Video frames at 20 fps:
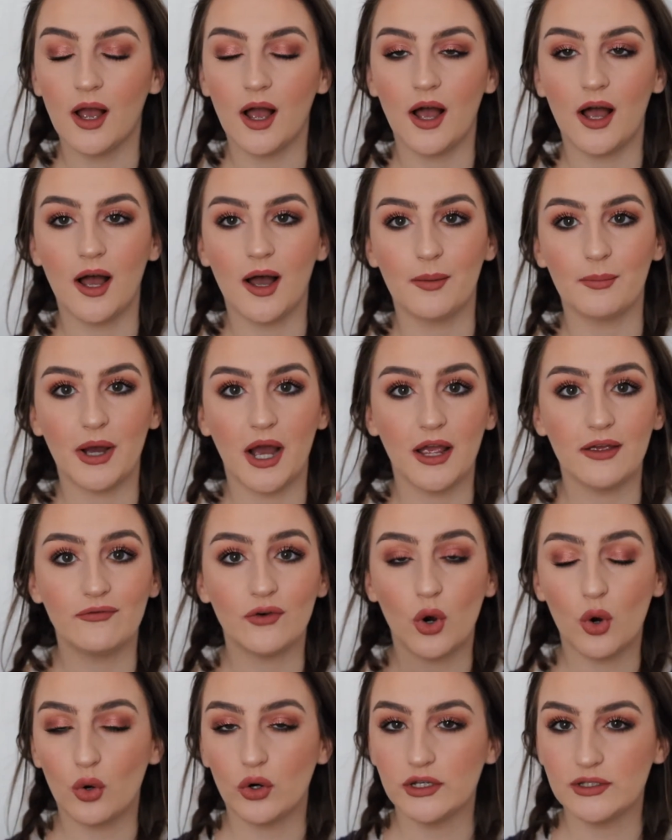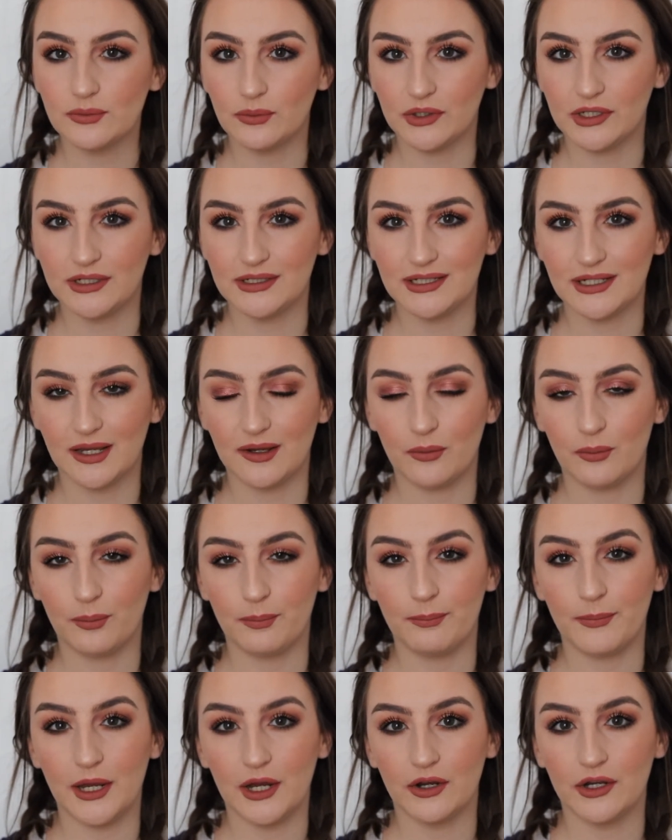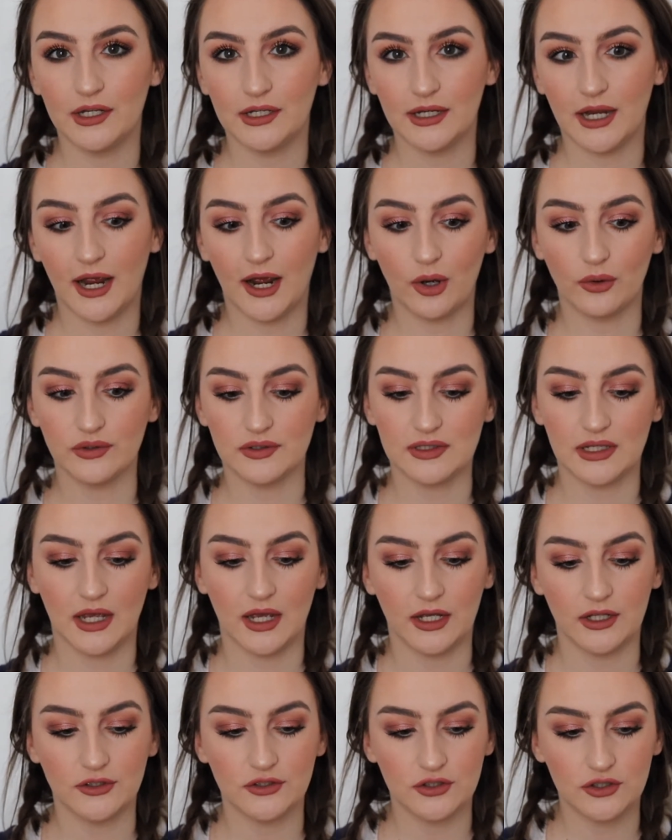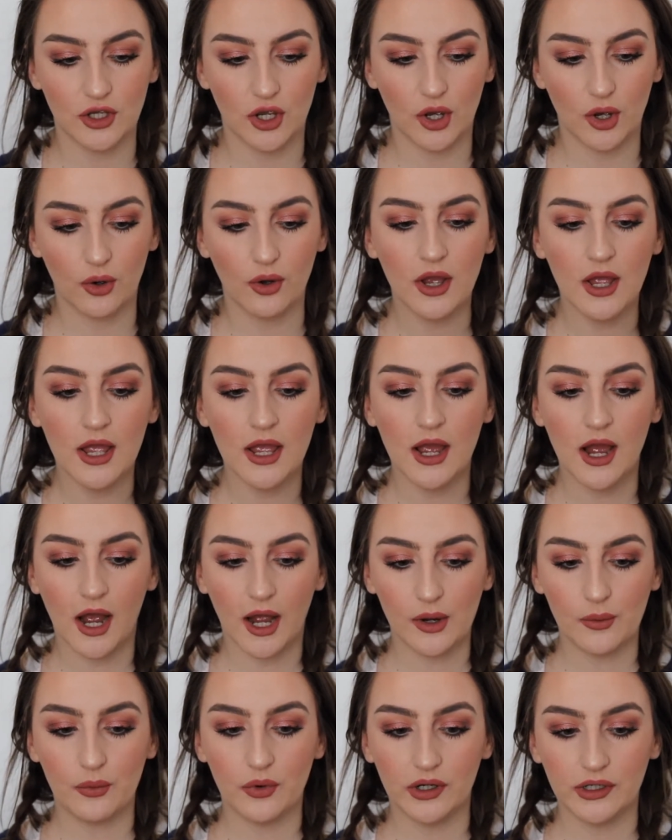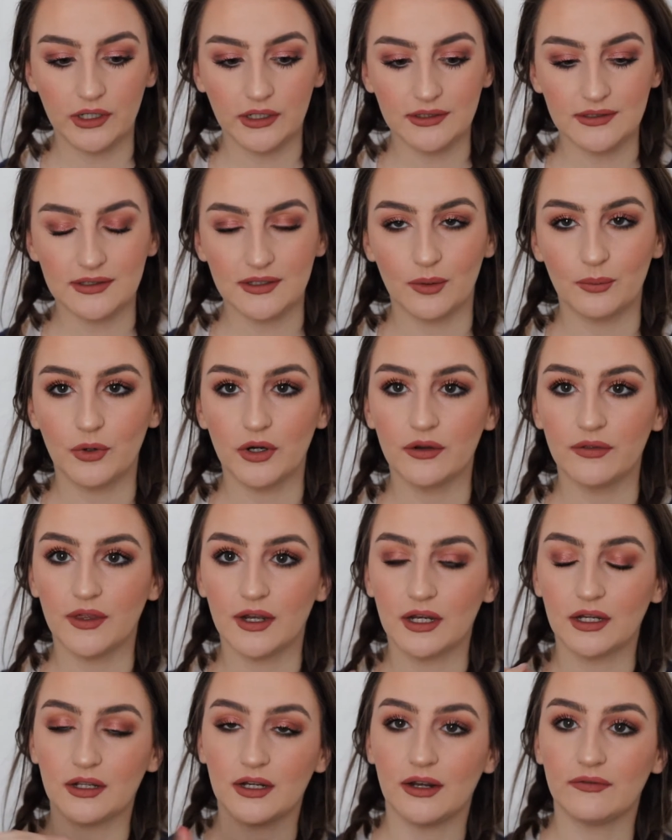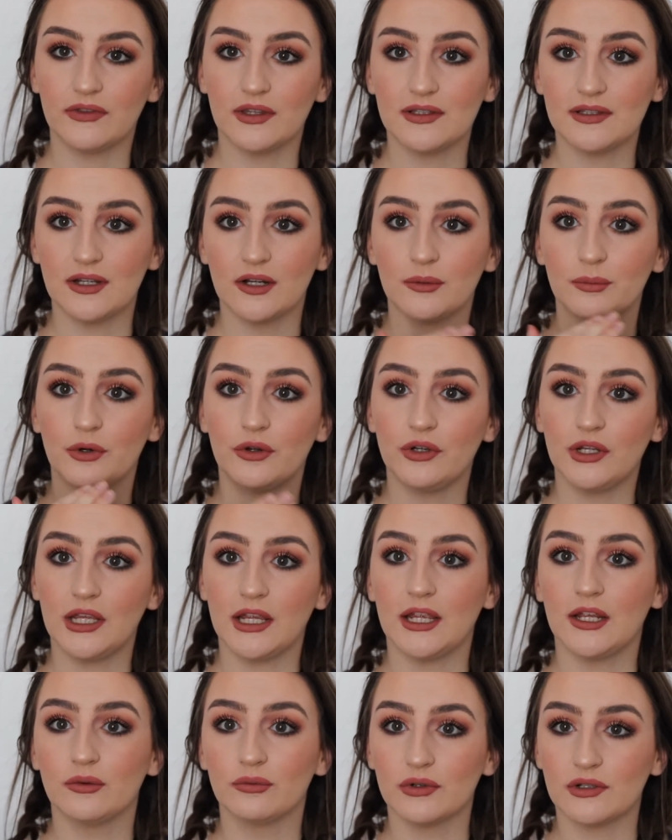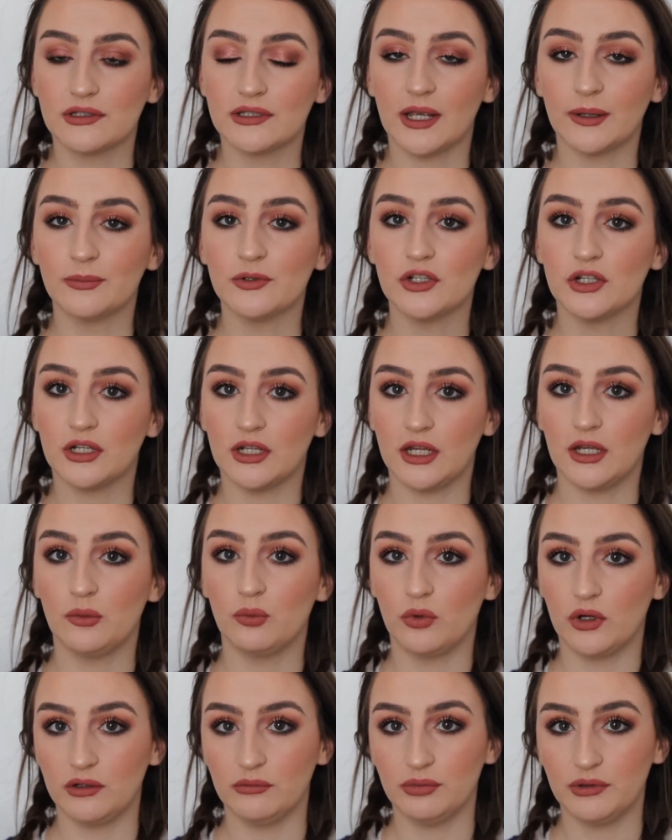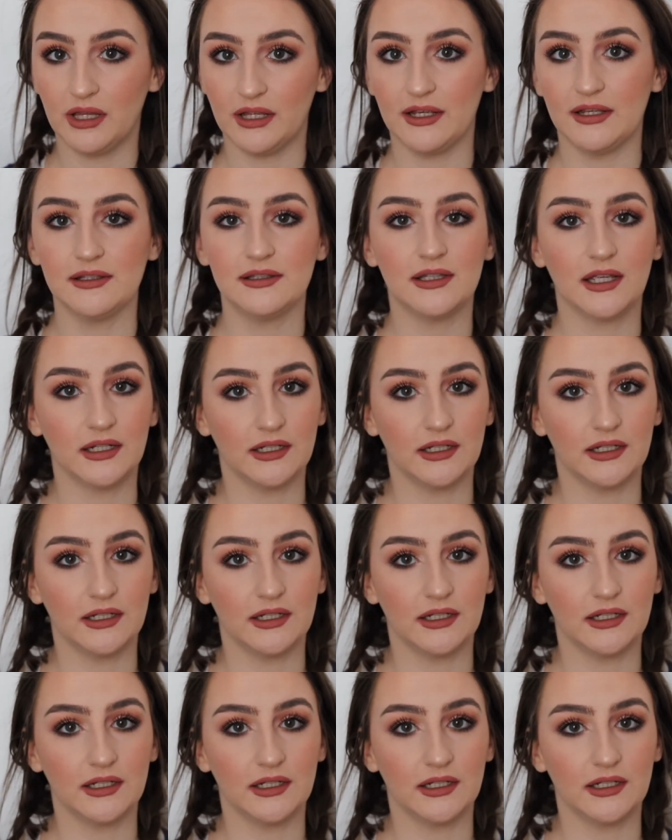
I've always wanted to get married outside, so I wanted somewhere that I could have the ceremony and reception in one place.